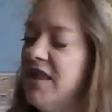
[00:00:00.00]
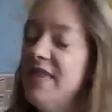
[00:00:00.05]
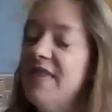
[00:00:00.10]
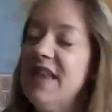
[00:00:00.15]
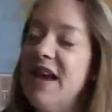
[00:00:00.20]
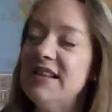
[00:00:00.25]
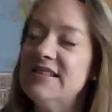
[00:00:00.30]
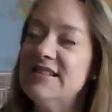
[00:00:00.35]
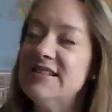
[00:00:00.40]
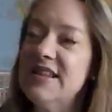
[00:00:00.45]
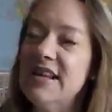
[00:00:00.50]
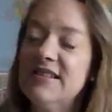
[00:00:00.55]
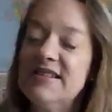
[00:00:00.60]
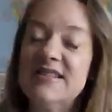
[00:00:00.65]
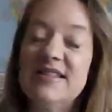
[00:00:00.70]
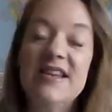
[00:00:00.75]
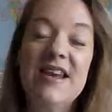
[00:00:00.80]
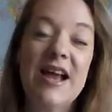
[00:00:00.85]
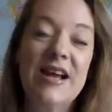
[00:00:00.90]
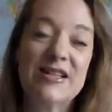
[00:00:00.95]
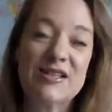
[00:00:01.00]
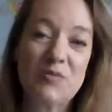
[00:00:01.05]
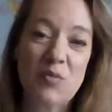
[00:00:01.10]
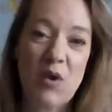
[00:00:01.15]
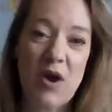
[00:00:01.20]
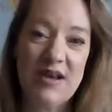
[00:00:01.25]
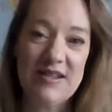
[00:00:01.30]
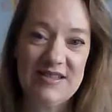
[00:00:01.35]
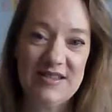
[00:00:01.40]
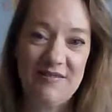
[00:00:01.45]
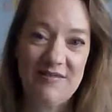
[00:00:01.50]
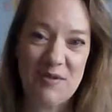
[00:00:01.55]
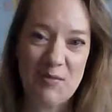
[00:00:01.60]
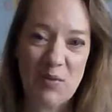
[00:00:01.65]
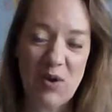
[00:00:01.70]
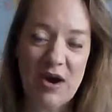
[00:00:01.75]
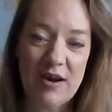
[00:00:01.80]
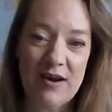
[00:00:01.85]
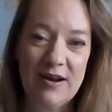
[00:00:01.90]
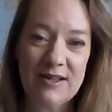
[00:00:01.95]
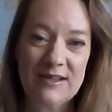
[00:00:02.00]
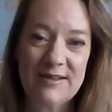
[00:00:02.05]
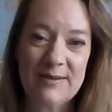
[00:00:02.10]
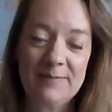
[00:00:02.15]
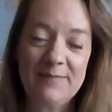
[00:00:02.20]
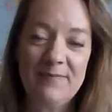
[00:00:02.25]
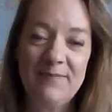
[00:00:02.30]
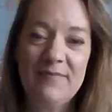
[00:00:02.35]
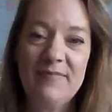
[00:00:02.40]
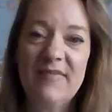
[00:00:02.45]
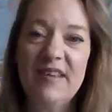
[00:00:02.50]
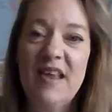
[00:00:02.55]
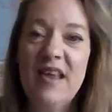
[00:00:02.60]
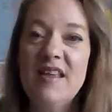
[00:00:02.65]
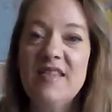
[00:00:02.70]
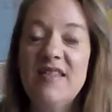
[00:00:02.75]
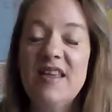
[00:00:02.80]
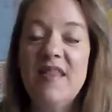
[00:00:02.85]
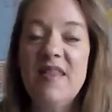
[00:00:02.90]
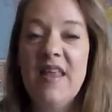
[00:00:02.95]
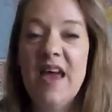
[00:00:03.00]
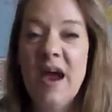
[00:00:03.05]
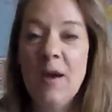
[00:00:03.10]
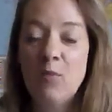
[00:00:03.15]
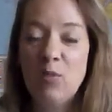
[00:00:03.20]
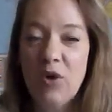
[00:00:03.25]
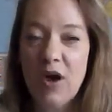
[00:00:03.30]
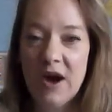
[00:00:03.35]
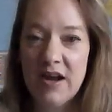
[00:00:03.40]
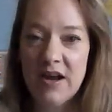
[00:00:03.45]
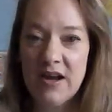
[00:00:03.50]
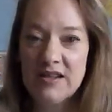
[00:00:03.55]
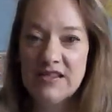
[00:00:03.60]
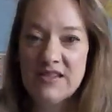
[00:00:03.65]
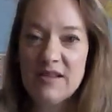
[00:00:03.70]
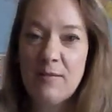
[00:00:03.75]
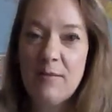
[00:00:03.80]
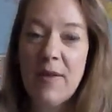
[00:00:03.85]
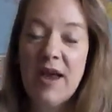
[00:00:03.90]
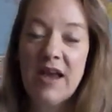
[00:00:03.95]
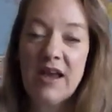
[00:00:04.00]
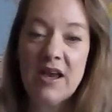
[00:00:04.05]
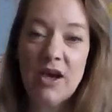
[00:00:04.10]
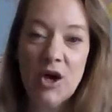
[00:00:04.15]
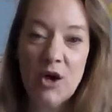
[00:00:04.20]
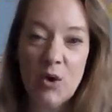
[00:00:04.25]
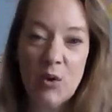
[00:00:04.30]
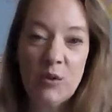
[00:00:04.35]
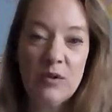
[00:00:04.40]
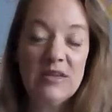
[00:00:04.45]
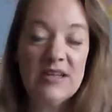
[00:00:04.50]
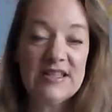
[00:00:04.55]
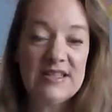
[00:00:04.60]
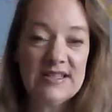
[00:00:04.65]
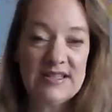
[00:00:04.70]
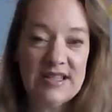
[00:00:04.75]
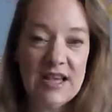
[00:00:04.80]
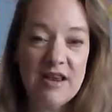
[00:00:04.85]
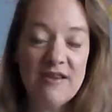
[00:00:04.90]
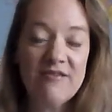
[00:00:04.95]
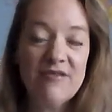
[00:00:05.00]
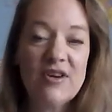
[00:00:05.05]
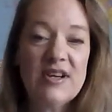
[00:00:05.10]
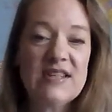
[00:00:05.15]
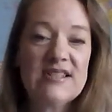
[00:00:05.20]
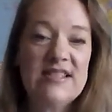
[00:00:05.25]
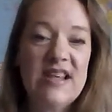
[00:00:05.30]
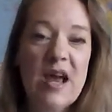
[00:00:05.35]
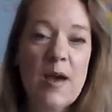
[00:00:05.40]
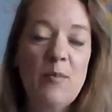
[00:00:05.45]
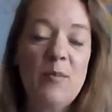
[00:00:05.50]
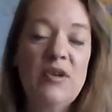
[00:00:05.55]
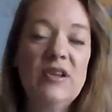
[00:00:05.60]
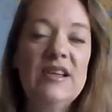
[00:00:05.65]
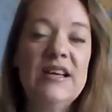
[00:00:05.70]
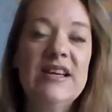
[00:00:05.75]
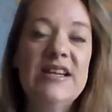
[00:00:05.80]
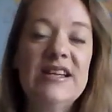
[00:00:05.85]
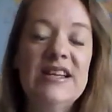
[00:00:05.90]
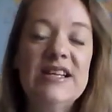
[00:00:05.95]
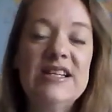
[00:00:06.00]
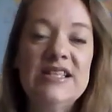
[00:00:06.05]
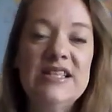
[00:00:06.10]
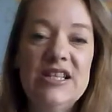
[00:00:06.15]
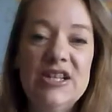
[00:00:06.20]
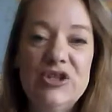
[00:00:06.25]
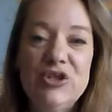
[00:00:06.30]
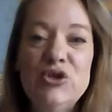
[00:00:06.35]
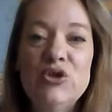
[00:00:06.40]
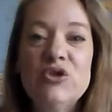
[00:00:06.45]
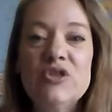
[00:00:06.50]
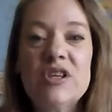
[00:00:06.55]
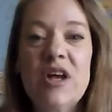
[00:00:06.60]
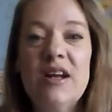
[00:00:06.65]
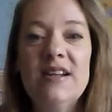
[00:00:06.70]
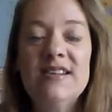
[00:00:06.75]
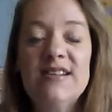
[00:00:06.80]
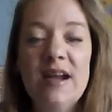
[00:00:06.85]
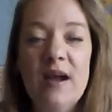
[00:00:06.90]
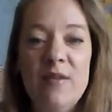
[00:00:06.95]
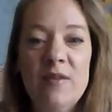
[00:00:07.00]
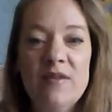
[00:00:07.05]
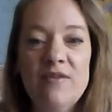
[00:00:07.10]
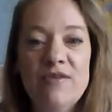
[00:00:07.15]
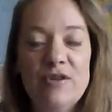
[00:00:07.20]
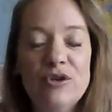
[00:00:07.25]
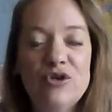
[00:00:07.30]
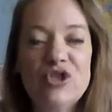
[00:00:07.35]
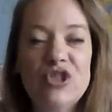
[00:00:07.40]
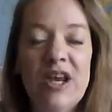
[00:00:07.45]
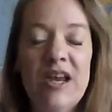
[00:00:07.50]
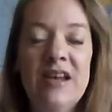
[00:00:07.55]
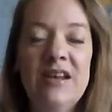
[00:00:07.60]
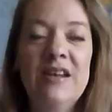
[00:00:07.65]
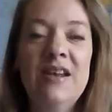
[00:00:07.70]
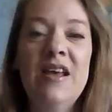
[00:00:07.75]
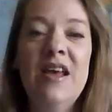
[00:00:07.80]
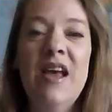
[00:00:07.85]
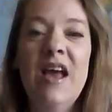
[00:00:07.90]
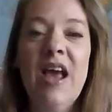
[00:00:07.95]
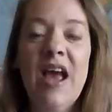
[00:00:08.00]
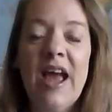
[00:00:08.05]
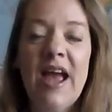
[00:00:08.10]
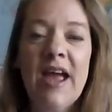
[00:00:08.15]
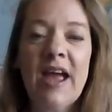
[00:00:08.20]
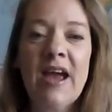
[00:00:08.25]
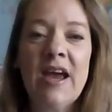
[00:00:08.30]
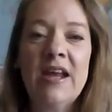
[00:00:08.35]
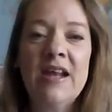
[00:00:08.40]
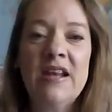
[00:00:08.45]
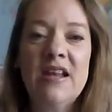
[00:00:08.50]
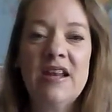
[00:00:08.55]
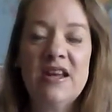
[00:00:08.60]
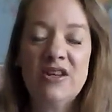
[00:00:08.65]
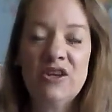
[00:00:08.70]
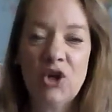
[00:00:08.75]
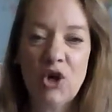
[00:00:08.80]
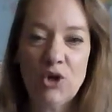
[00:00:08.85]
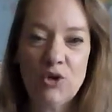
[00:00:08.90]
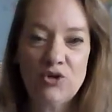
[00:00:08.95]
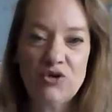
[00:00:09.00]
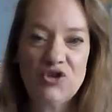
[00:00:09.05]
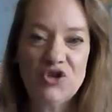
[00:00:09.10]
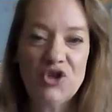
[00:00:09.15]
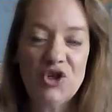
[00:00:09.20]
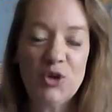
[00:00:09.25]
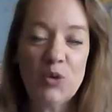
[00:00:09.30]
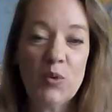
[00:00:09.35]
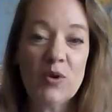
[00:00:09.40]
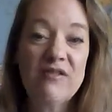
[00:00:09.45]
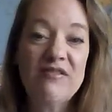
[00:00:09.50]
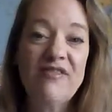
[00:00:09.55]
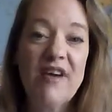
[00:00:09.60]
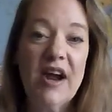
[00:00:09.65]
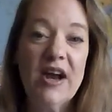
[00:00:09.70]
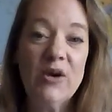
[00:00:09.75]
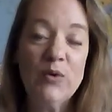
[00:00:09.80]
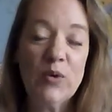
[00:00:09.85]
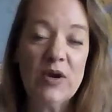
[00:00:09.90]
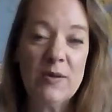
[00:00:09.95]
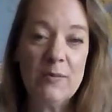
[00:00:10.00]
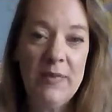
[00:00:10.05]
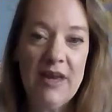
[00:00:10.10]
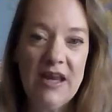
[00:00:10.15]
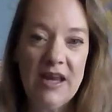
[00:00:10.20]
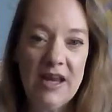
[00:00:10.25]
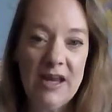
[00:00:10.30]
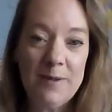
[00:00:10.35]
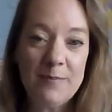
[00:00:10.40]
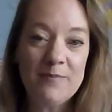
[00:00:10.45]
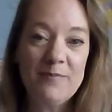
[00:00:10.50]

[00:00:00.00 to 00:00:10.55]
That sets the next price of the product. Then that product may go, let's say, for example, it continues on down the food chain and it goes to Refinery B.